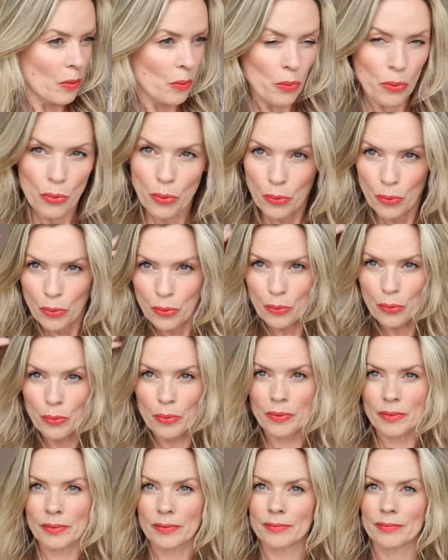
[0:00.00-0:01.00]

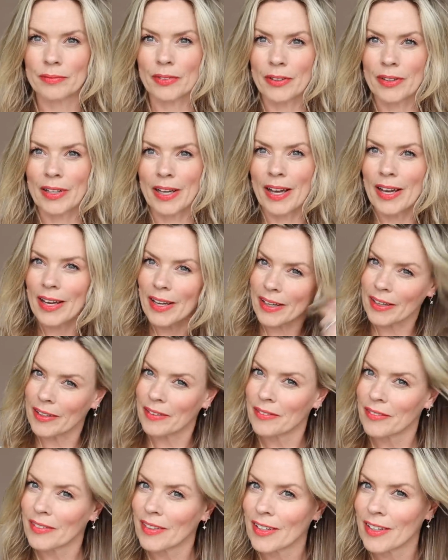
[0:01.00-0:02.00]
Woohoo. Okay.
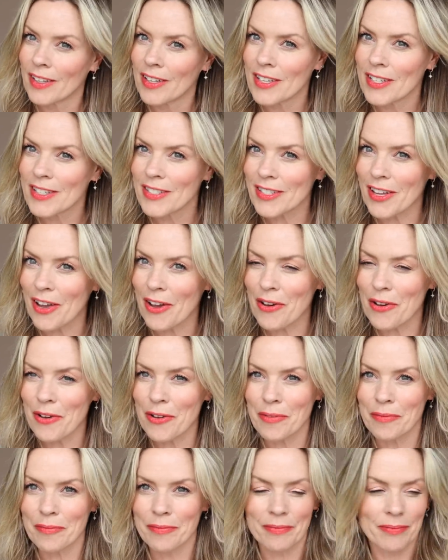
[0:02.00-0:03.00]

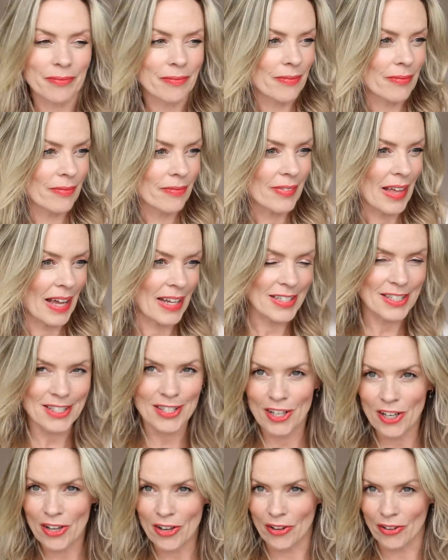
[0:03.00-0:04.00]
So that's
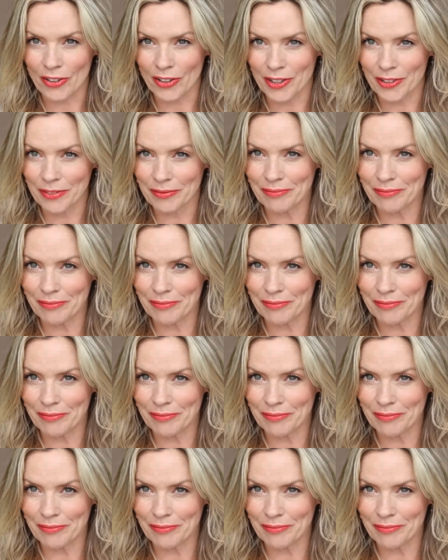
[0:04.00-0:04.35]
the look.